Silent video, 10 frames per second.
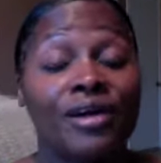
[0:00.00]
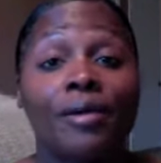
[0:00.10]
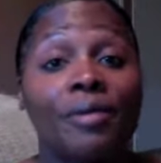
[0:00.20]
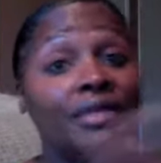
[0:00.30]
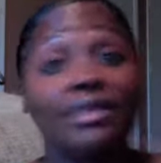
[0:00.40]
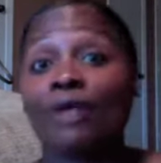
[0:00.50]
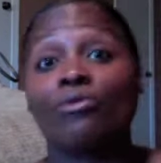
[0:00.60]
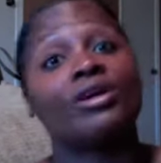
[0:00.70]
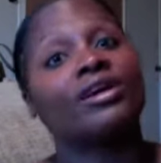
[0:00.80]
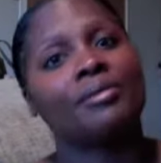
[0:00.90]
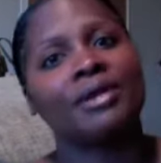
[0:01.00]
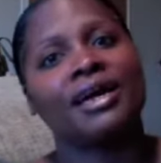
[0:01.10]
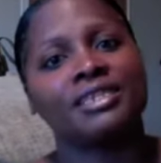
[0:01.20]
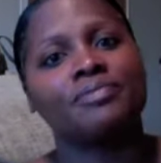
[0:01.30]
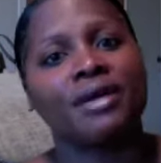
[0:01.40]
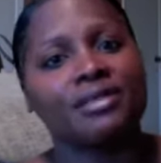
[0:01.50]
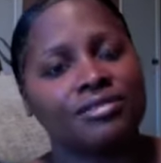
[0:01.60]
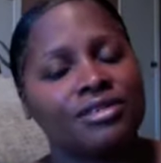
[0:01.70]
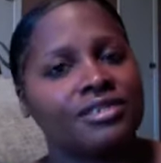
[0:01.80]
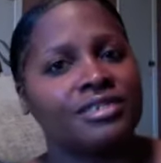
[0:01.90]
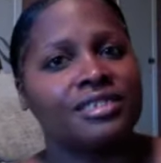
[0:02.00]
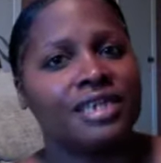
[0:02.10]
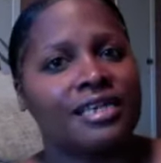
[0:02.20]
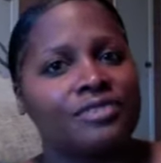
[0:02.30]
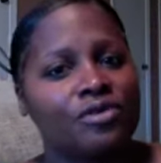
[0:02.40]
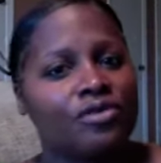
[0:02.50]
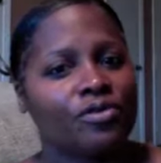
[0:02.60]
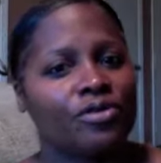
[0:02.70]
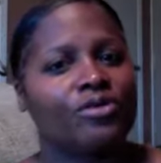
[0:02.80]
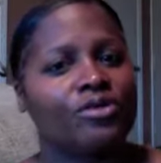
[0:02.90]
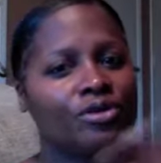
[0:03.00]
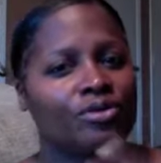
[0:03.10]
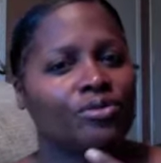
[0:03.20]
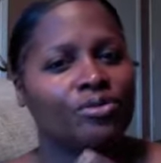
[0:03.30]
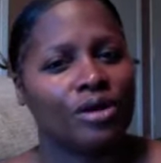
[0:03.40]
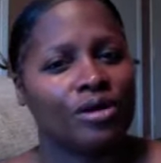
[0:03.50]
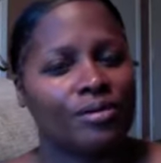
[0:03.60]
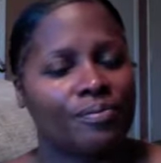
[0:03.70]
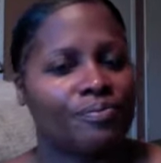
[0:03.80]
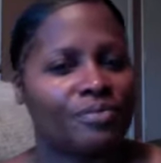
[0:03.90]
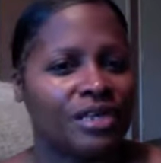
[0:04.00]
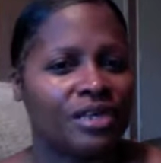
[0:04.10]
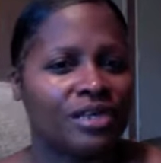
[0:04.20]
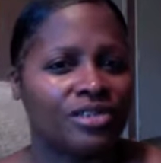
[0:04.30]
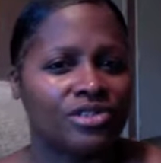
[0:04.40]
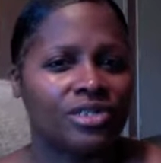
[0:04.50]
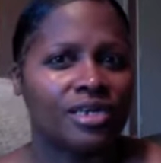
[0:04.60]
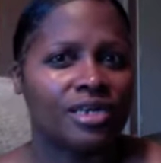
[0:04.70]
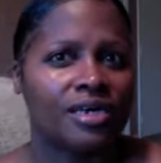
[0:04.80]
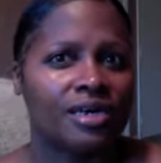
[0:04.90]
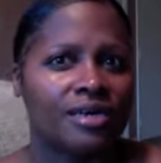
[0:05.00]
I mean, not weird. I mean, I expected on a detox, but for you know, um, initially,